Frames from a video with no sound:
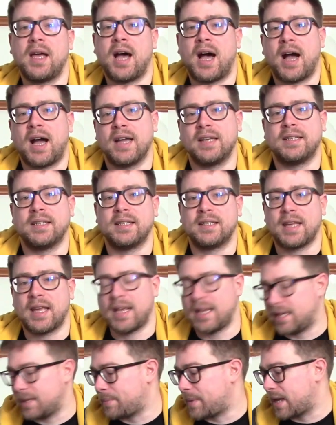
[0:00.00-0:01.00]
I did
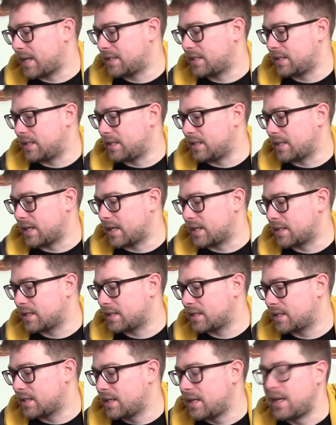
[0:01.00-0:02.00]
a capacity
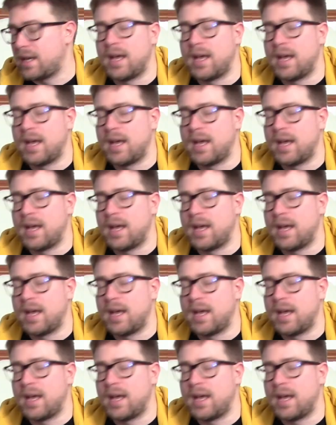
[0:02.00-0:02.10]
test.